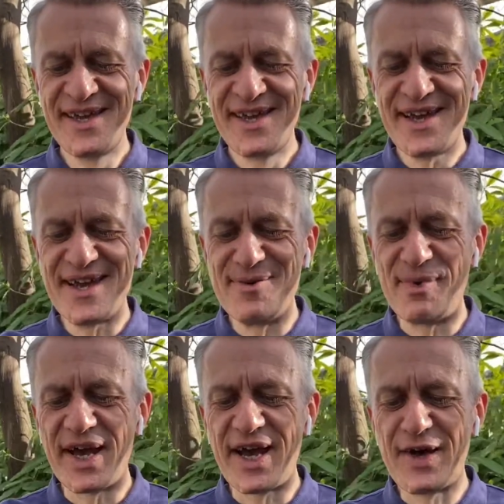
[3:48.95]
But
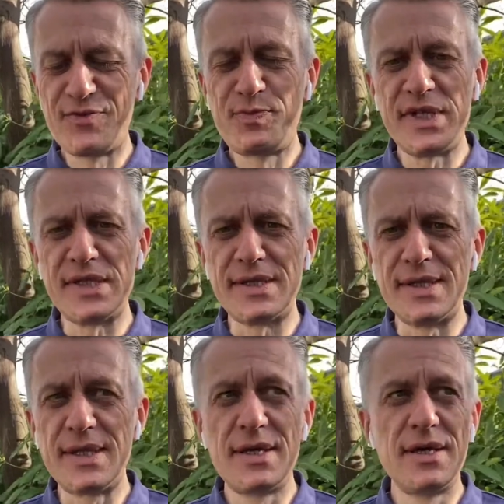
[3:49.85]
I have been
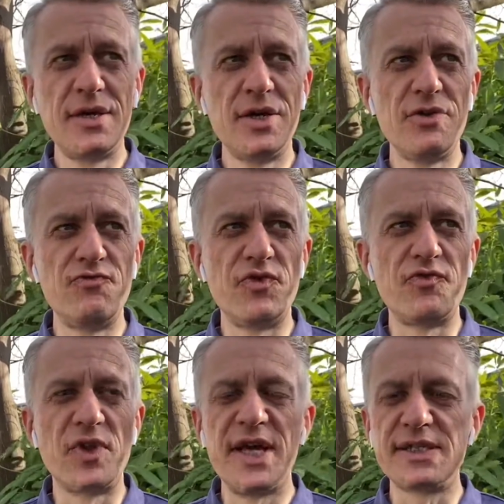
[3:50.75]

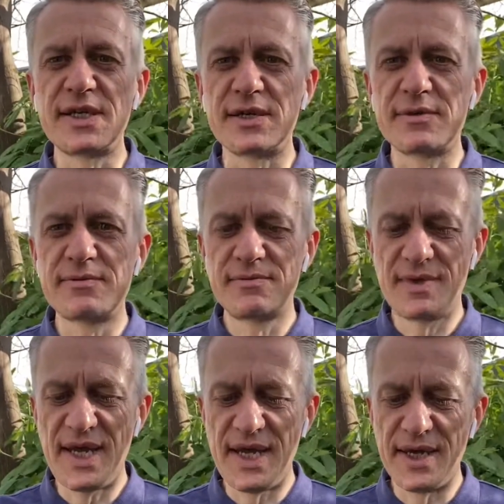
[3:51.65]
reflecting
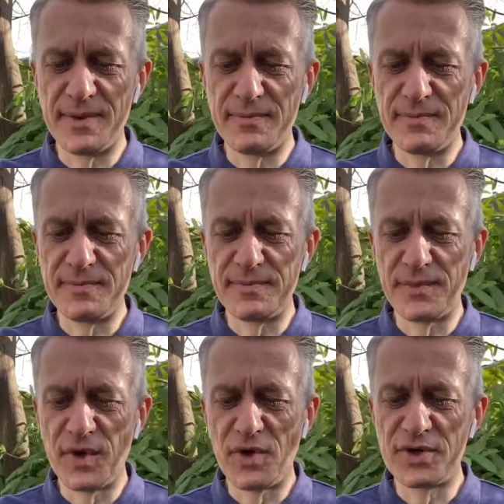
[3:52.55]

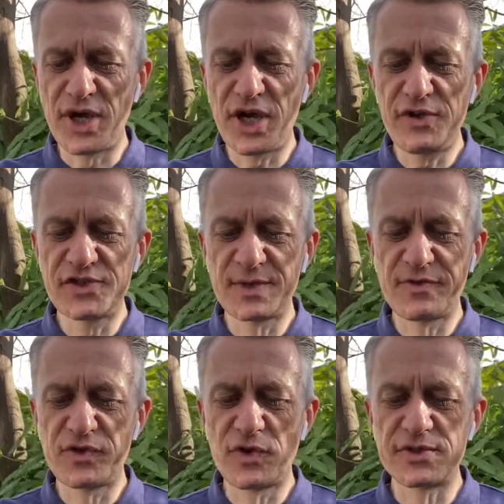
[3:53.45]
on how some of
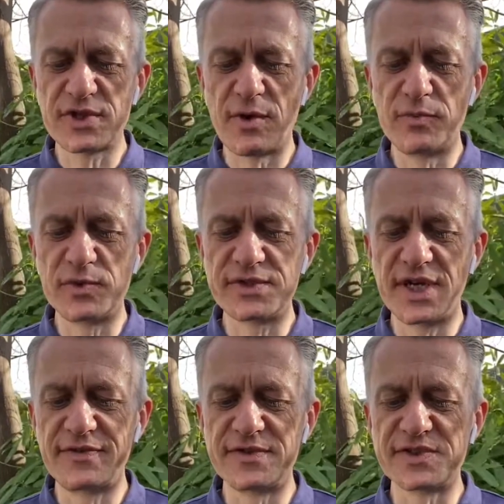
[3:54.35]
God's humble
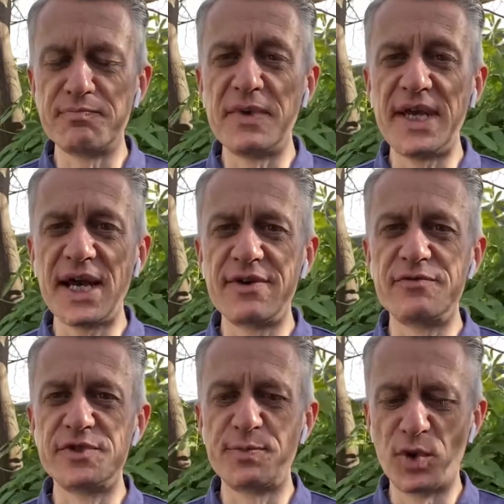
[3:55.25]
servants may have
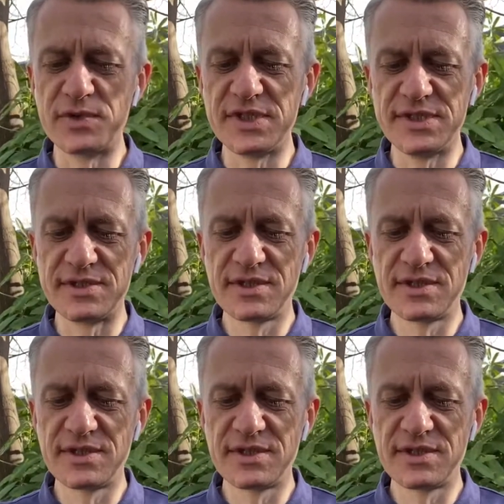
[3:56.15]
responded